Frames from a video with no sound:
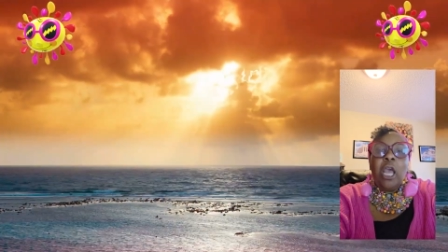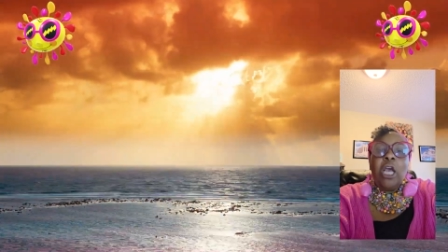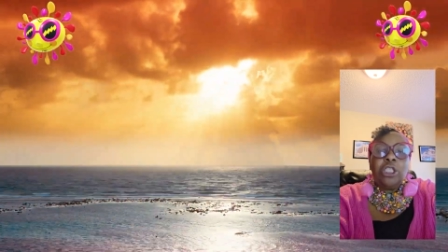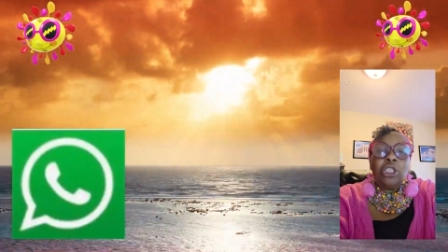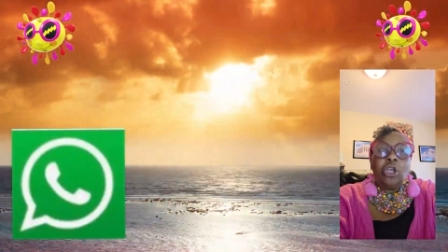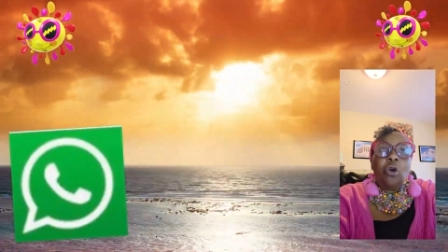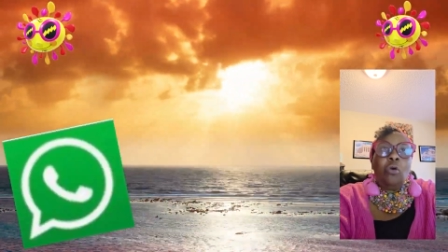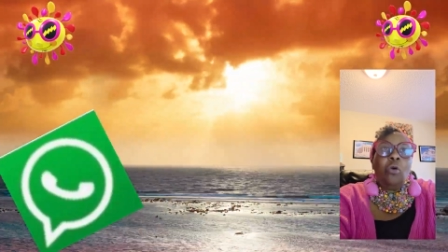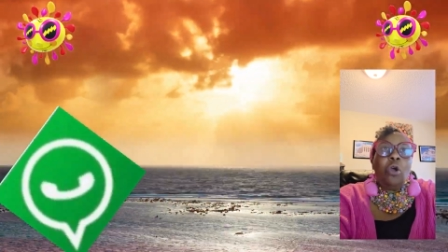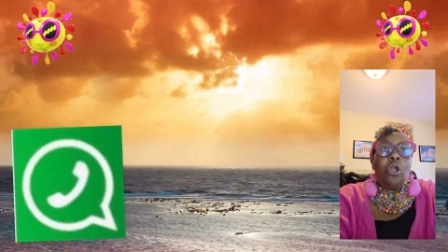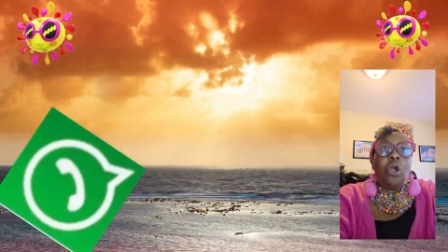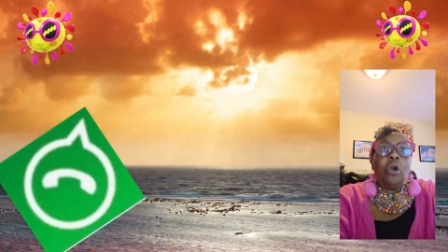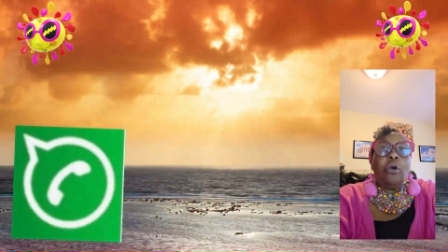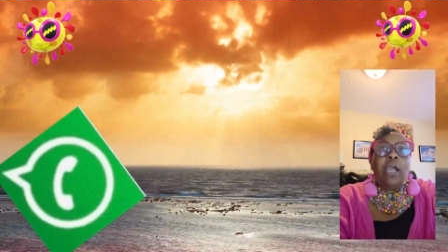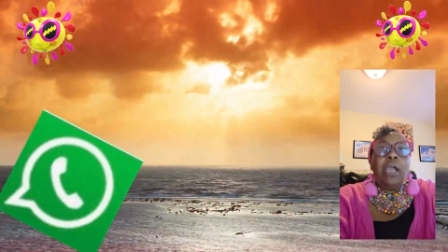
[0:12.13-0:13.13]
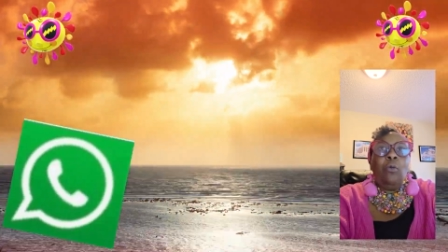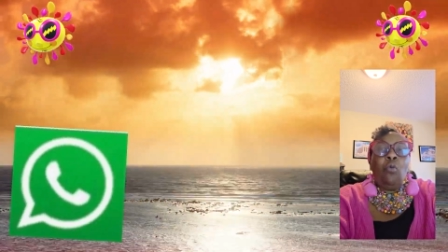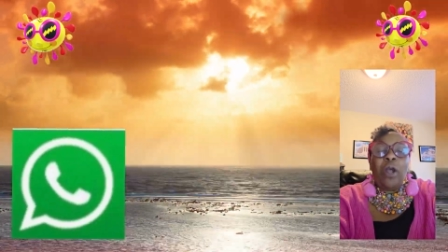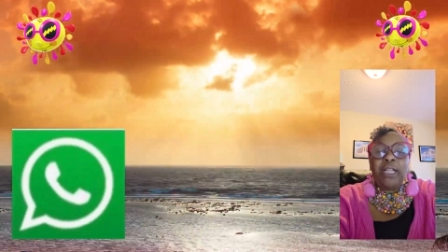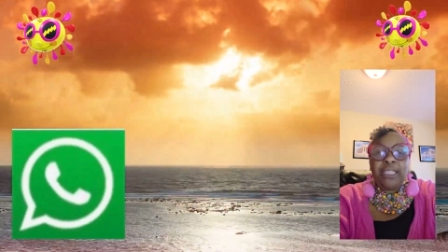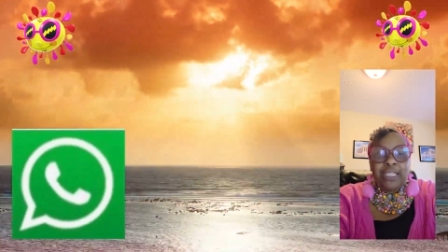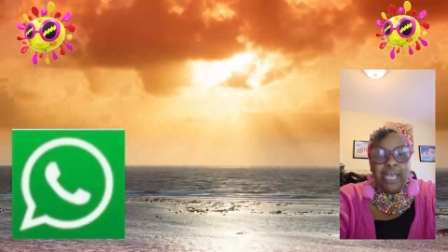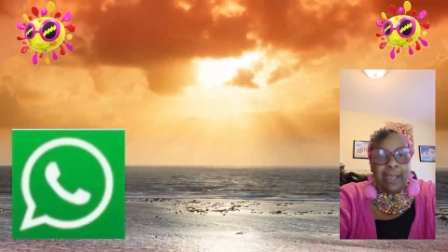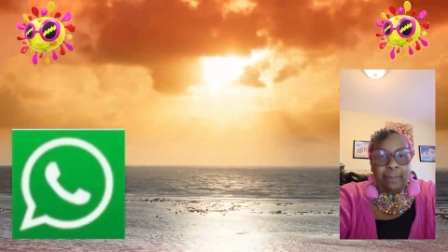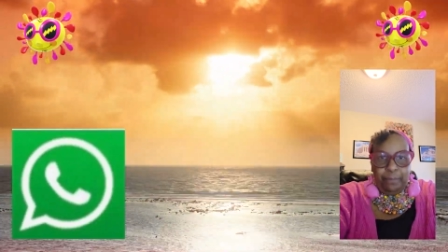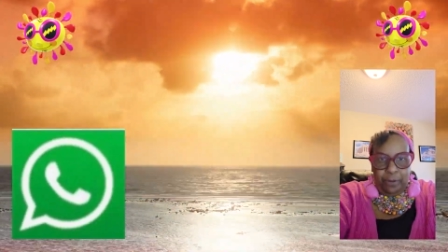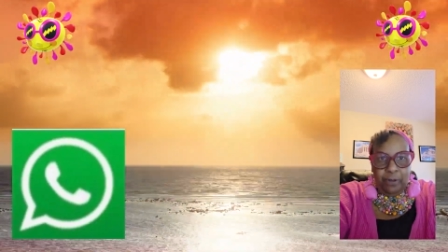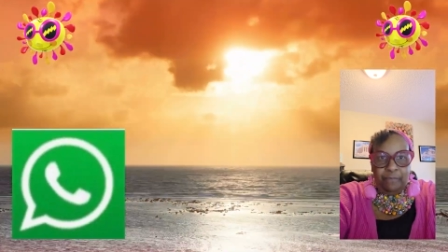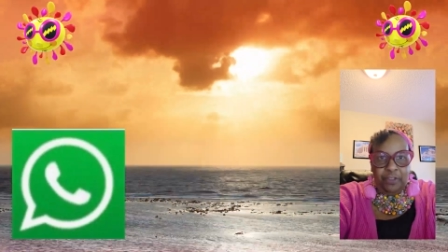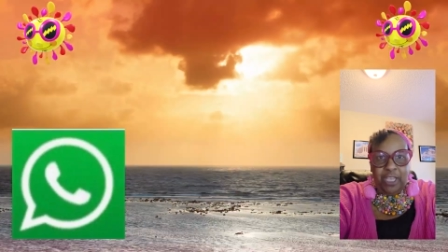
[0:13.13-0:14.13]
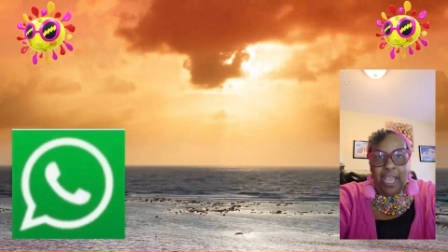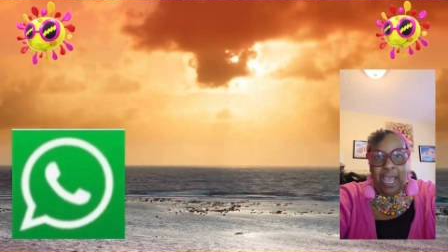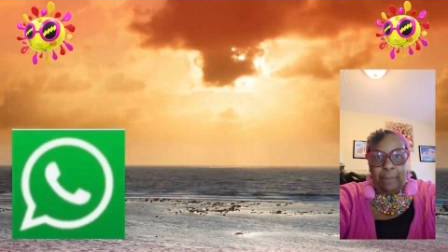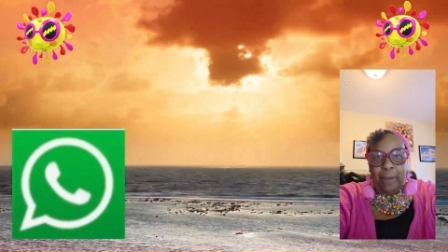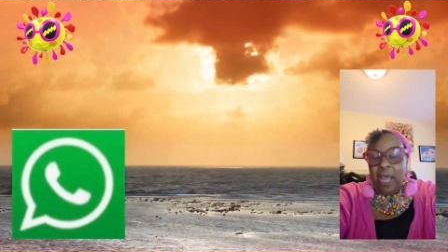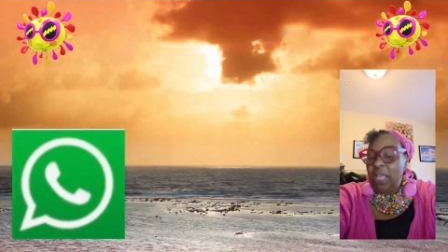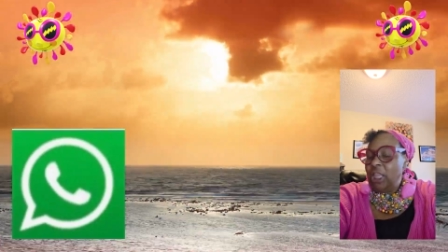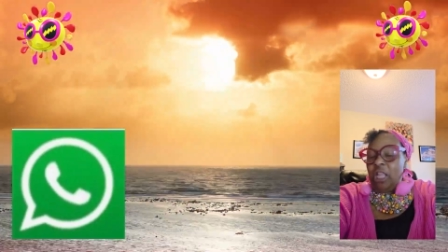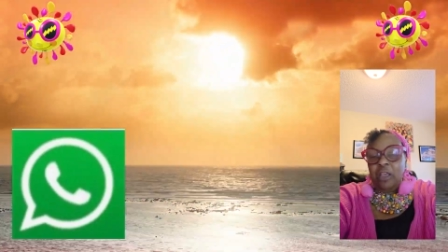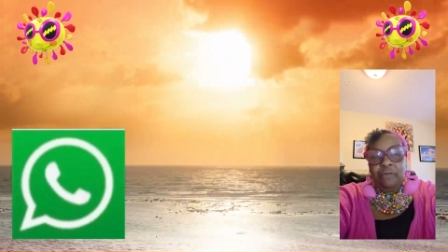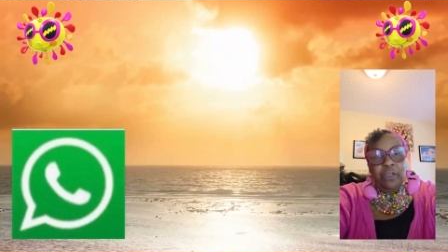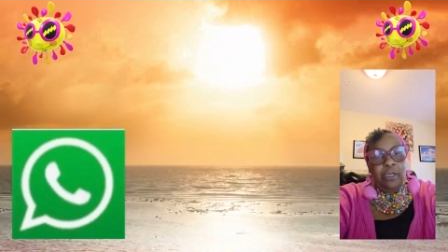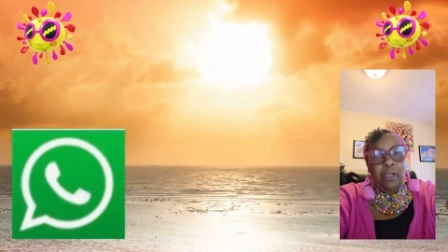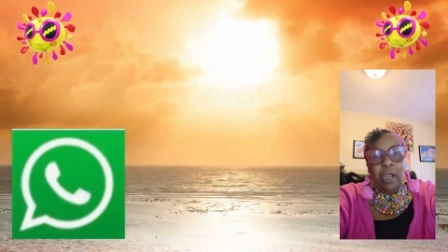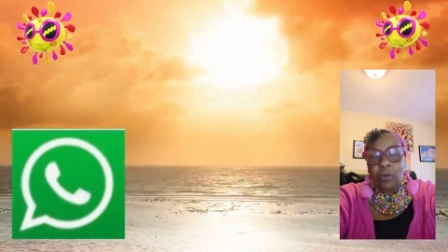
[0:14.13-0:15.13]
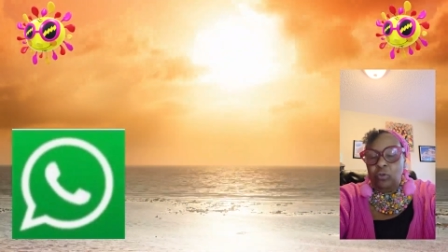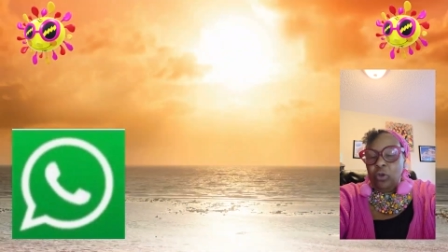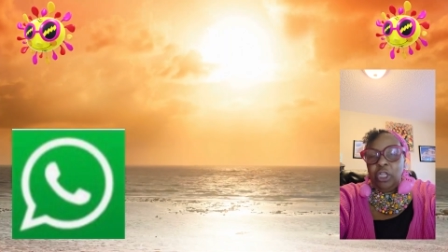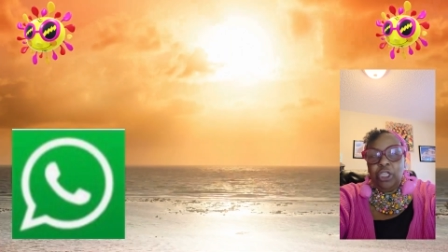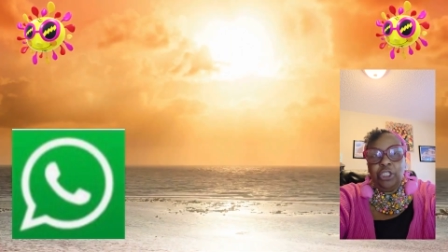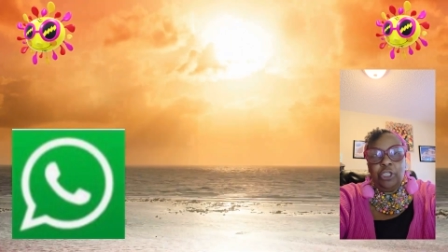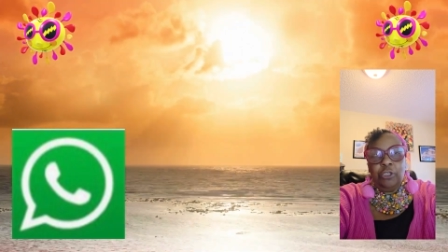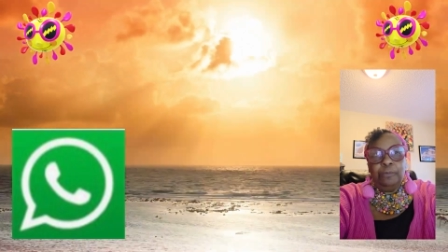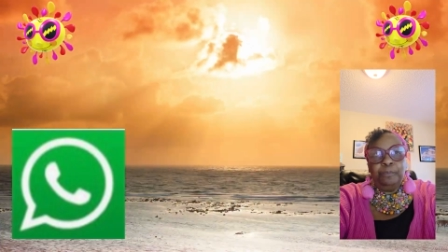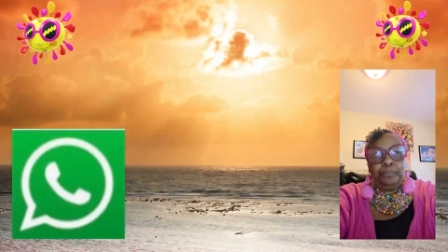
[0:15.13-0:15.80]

So, okay, WhatsApp, the app, I love it. I really do.